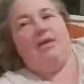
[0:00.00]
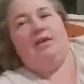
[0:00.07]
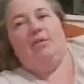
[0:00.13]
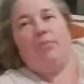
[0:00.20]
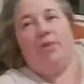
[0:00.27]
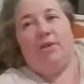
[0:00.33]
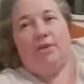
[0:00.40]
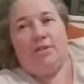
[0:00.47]

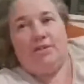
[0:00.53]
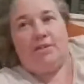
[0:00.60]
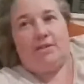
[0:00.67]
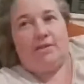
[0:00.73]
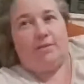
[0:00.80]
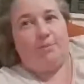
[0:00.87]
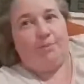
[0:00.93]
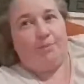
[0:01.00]
No, it's
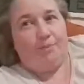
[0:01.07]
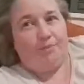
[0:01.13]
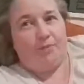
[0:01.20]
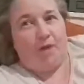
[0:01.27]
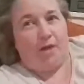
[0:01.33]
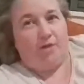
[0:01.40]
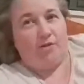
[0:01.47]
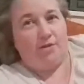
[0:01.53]
probably not as
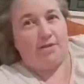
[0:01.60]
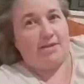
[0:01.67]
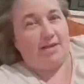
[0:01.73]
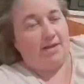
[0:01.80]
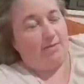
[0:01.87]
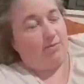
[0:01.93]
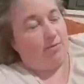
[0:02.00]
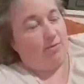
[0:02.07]
weird as I have,
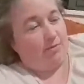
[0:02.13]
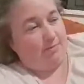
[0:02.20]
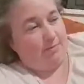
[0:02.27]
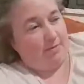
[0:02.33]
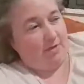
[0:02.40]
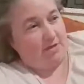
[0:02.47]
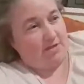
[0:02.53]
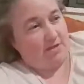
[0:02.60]

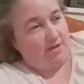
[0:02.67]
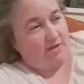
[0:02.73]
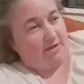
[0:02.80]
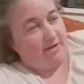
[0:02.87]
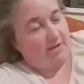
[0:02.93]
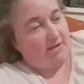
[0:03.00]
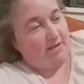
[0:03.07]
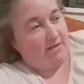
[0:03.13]
but
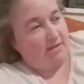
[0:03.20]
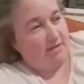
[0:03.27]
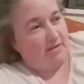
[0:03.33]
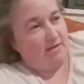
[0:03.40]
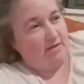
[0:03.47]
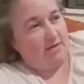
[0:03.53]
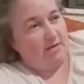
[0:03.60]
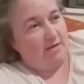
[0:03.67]
I couldn't
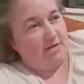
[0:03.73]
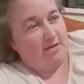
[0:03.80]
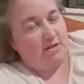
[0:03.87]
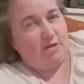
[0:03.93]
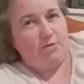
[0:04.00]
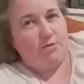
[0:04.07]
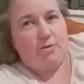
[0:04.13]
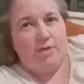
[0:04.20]
sleep
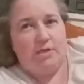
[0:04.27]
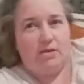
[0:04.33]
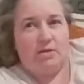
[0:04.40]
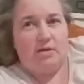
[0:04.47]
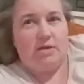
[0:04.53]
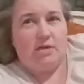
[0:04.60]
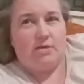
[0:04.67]
last night,